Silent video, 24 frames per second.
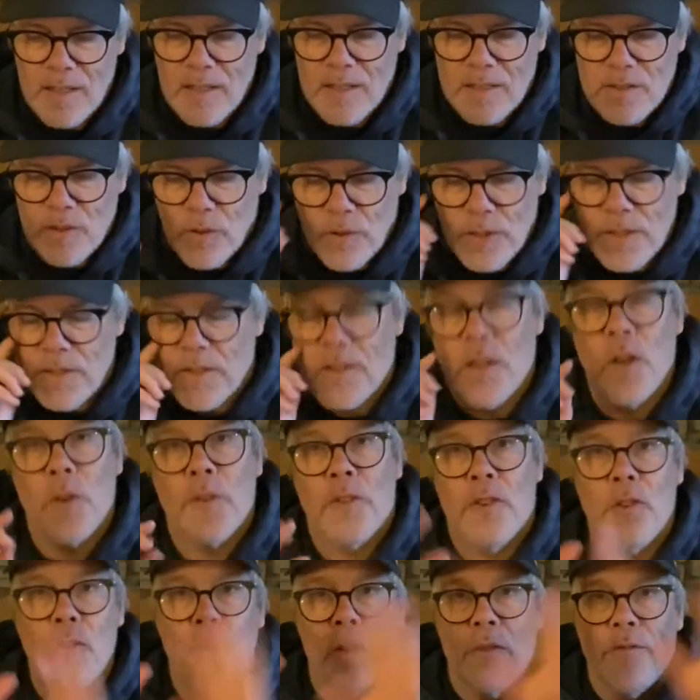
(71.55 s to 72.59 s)
So let's go
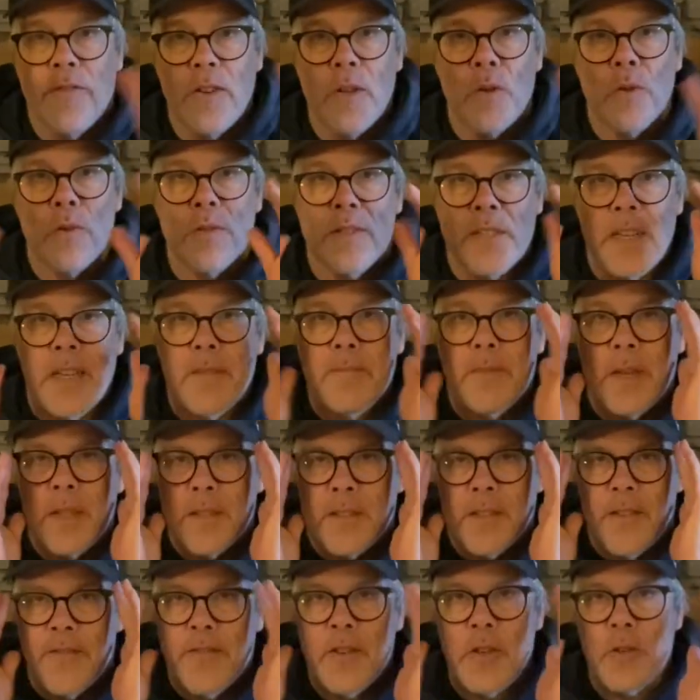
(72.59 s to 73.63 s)
through a few
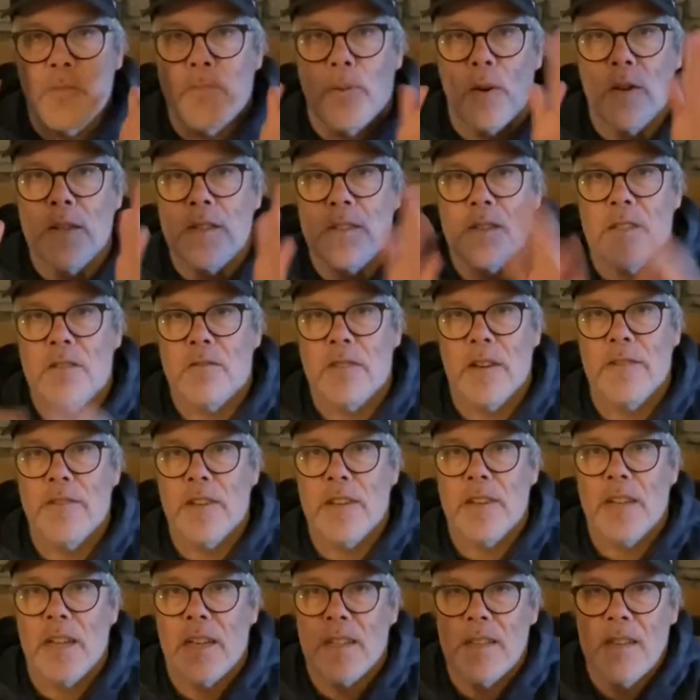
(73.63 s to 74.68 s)
tidbits, a few points of
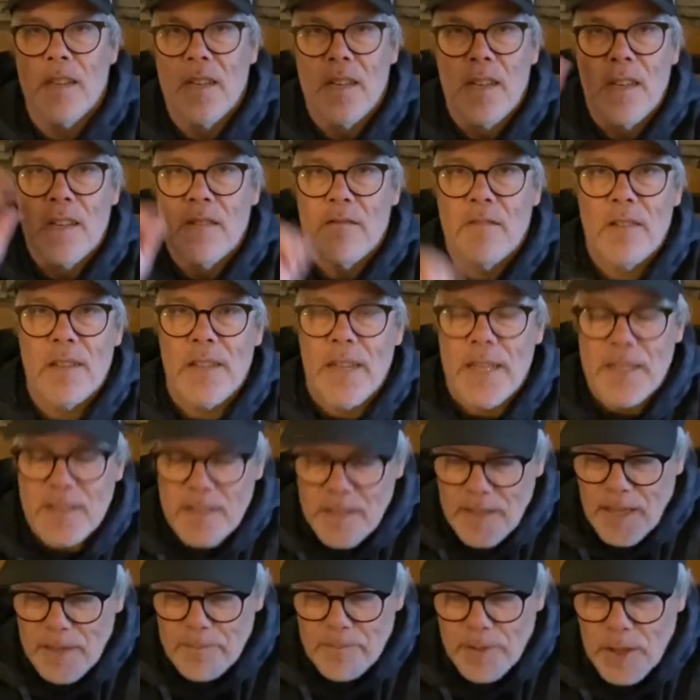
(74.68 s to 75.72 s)
trivia that relate to
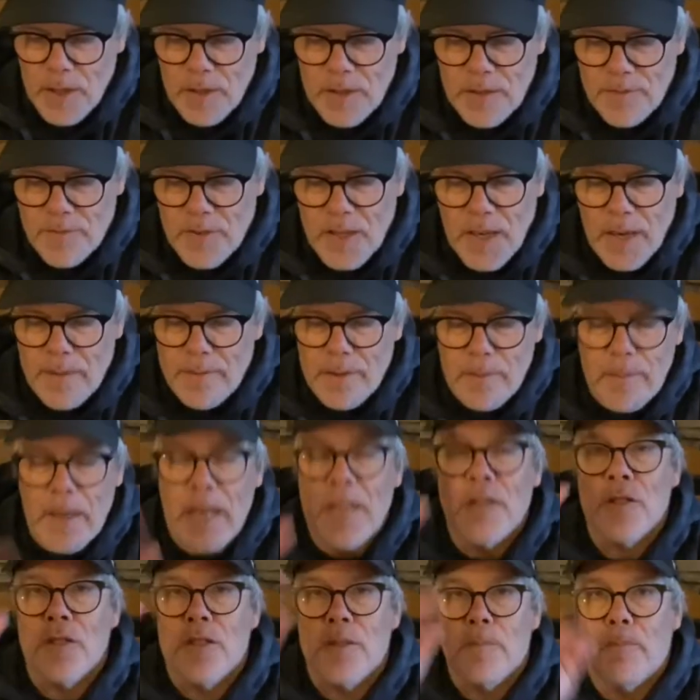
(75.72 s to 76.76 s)
that period of time. The
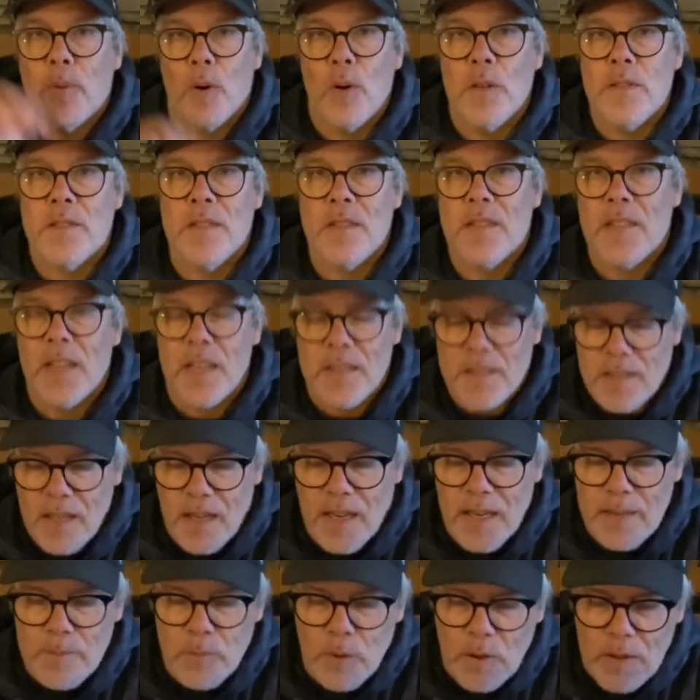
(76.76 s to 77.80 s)
major sports at that
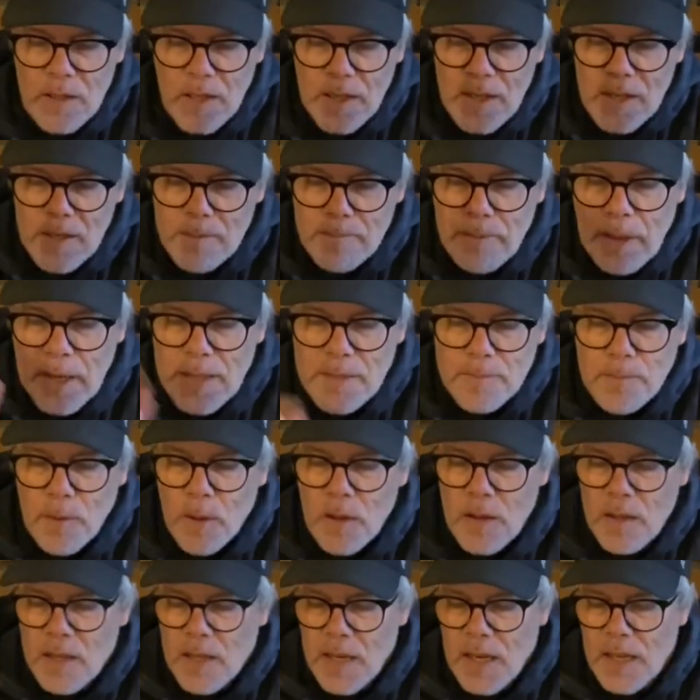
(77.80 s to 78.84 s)
time were
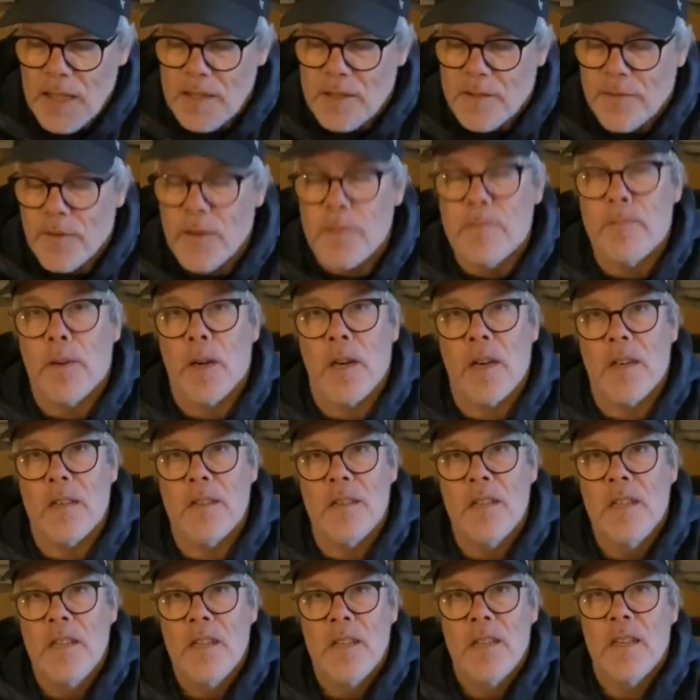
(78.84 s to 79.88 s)
baseball, college
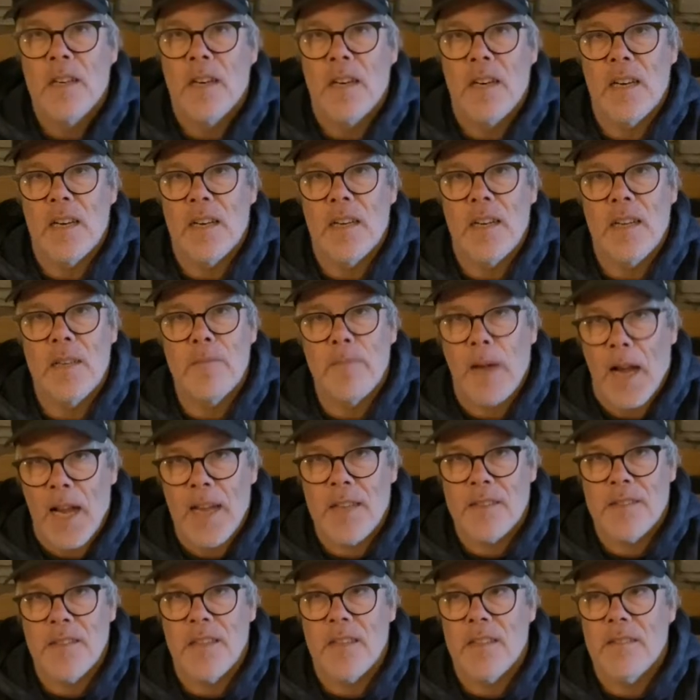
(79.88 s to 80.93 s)
football, and
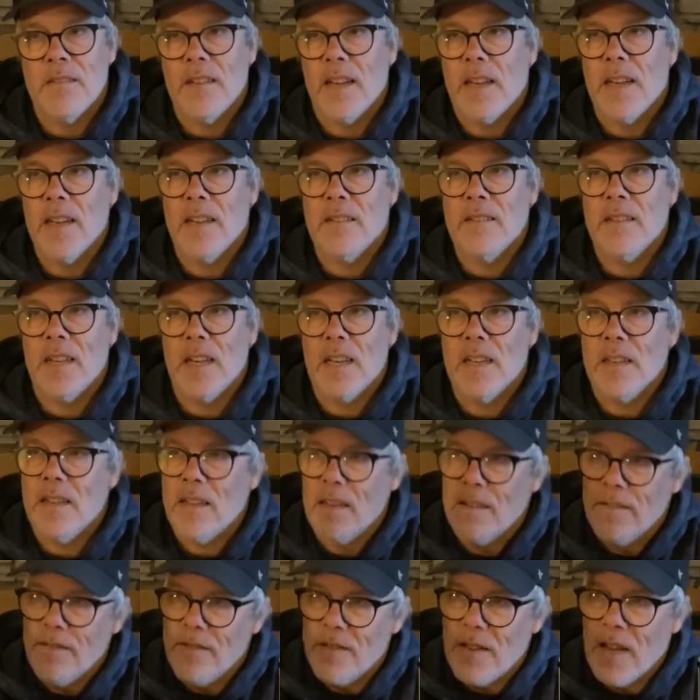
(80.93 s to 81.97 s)
boxing. And
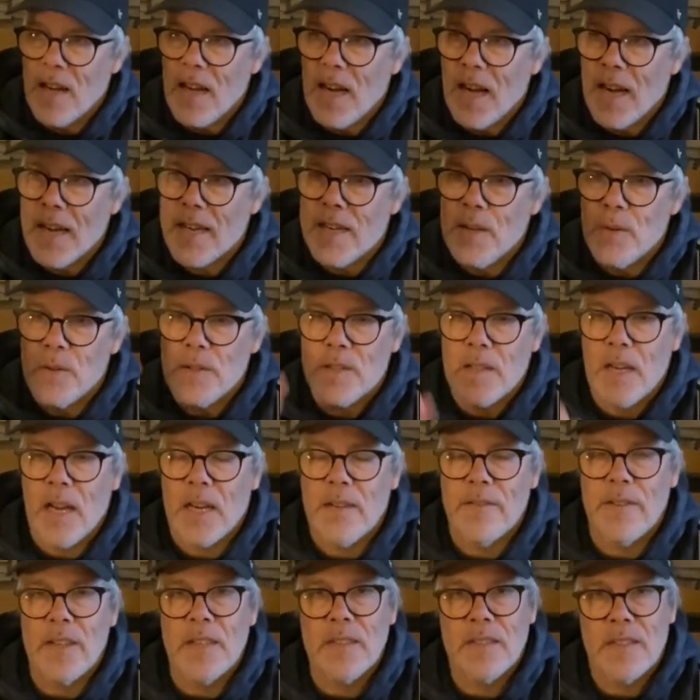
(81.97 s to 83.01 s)
the hockey was kind
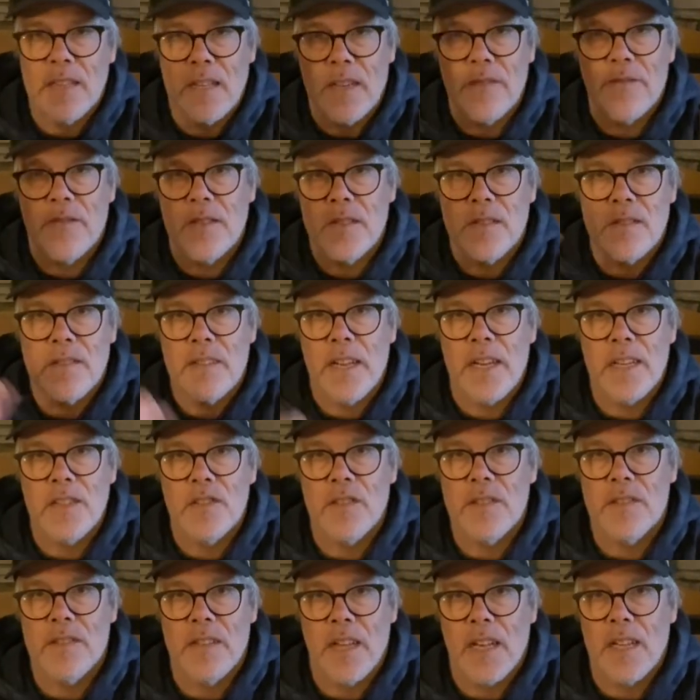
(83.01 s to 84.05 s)
of in its infant
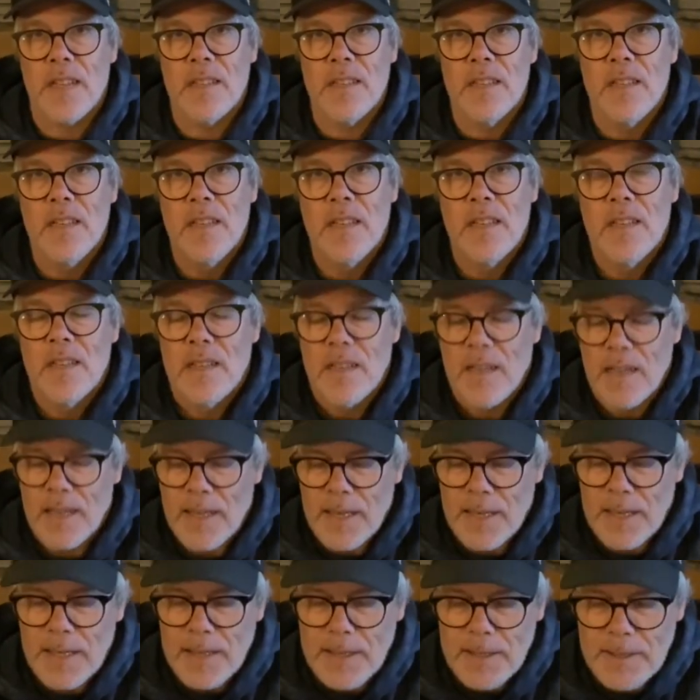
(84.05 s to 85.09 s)
stages then.
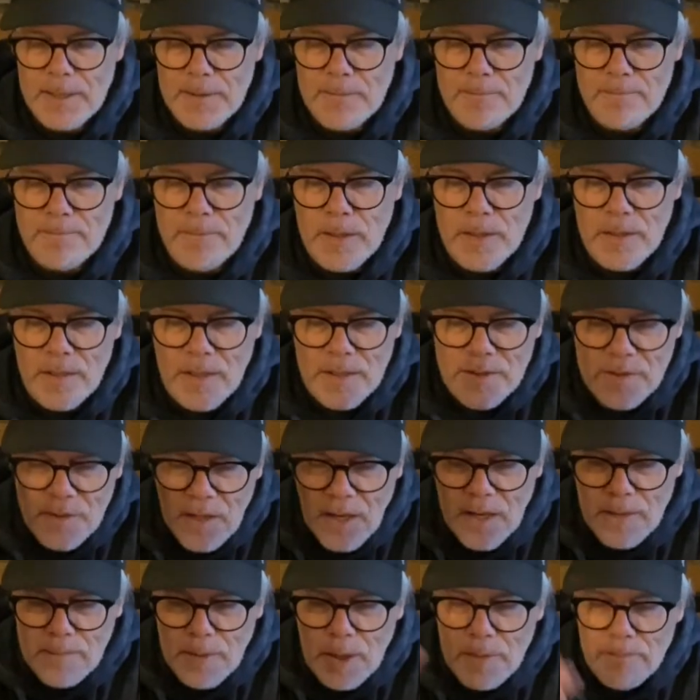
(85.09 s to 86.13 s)
But let's
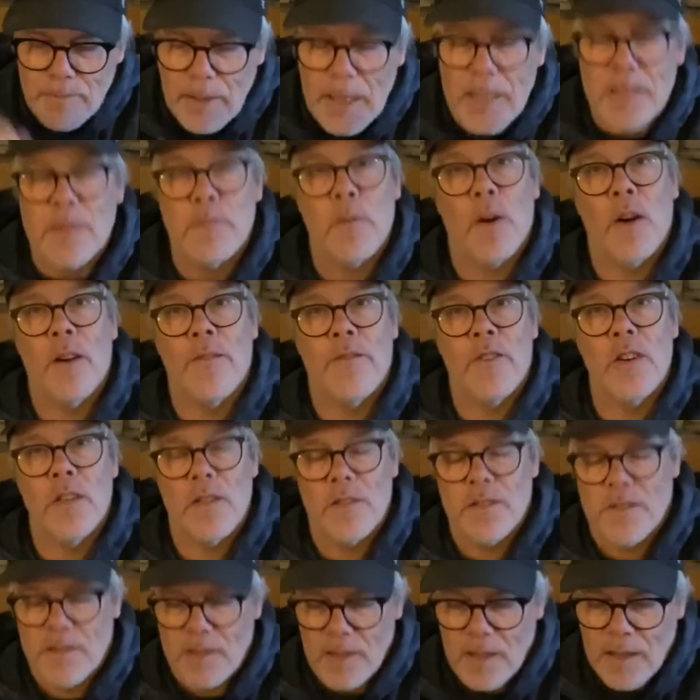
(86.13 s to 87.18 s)
talk about baseball
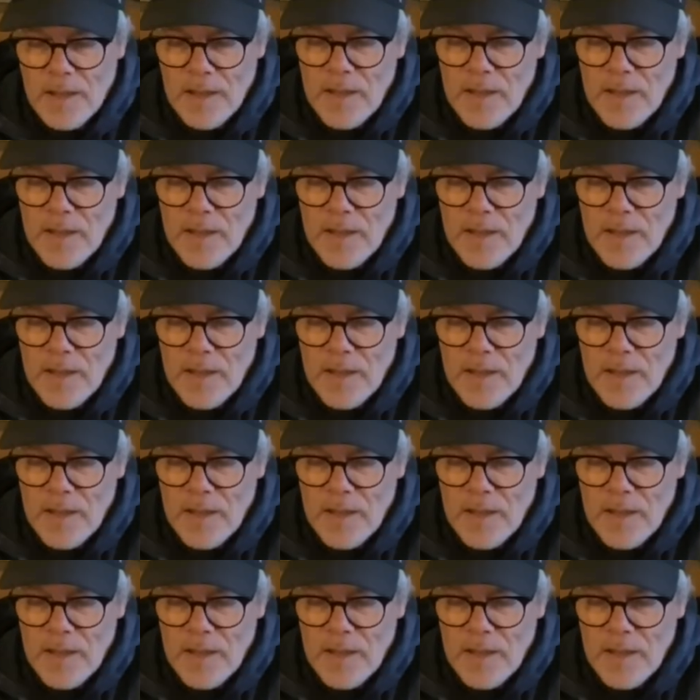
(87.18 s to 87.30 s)
first.